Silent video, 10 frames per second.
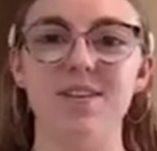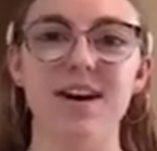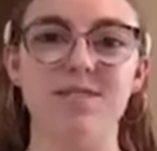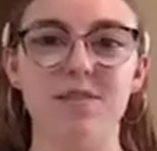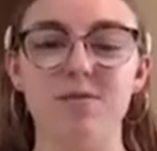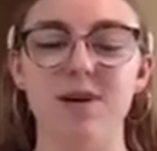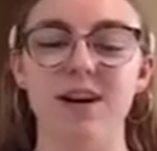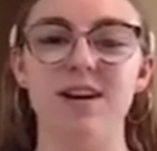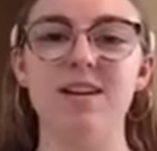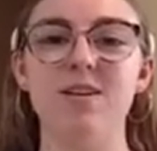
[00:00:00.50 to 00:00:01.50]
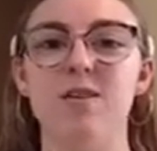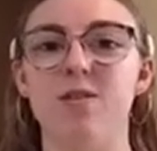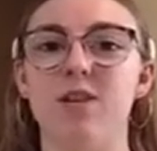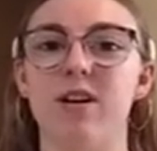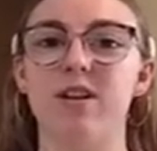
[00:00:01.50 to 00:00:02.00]
everyone,
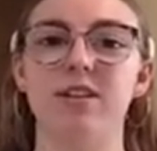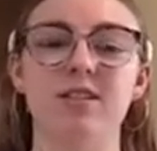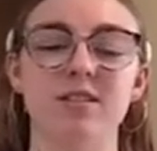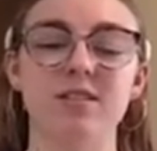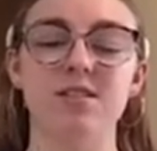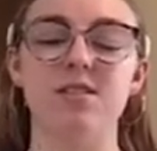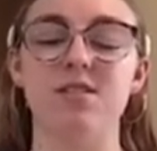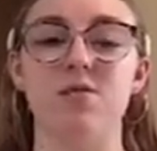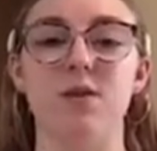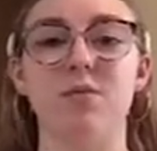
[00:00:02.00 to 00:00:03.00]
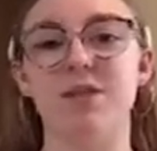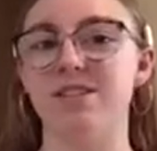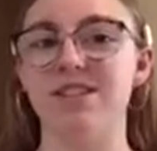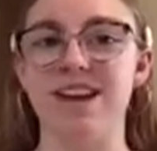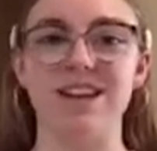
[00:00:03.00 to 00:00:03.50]
or to the one
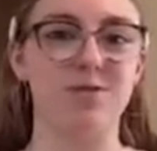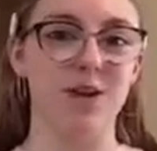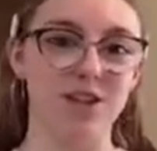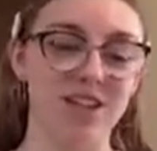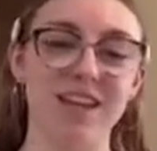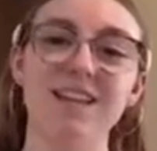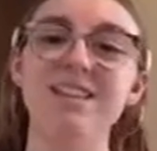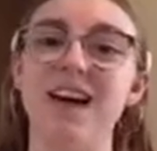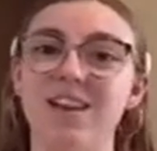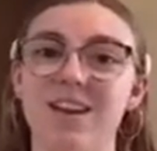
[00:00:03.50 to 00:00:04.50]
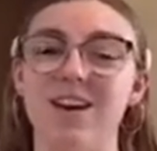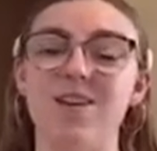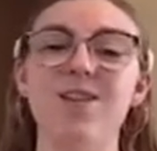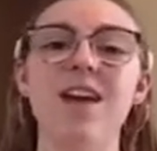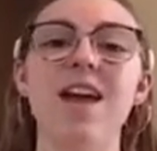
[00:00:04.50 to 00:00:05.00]
person that is watching this,
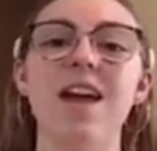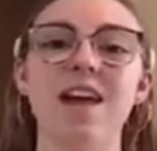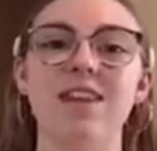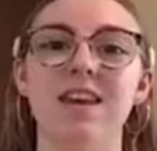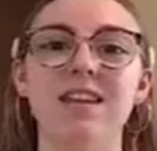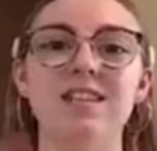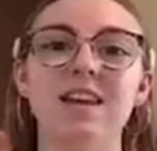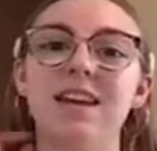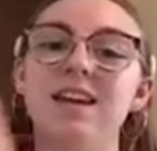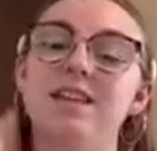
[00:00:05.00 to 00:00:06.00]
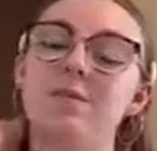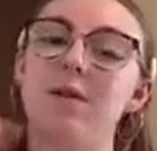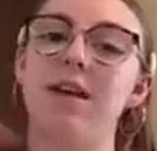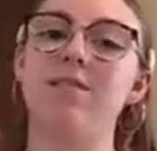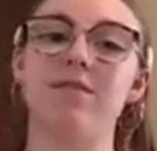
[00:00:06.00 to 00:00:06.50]
hello. This is my
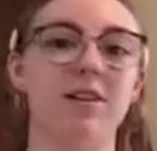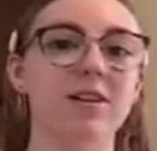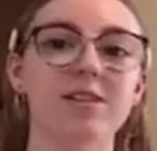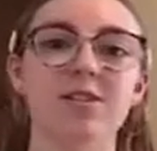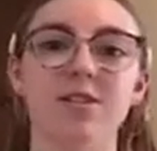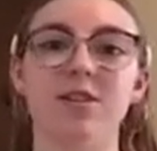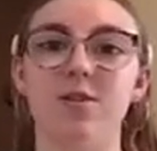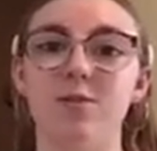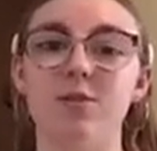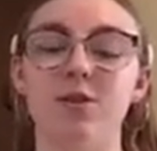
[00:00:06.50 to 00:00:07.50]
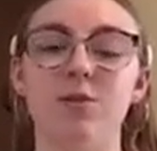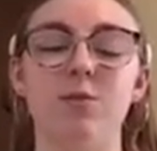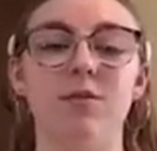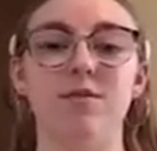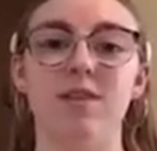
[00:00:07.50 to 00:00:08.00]
first YouTube
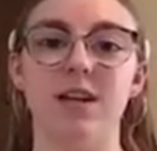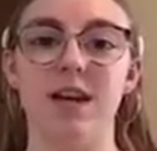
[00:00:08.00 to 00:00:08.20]
video.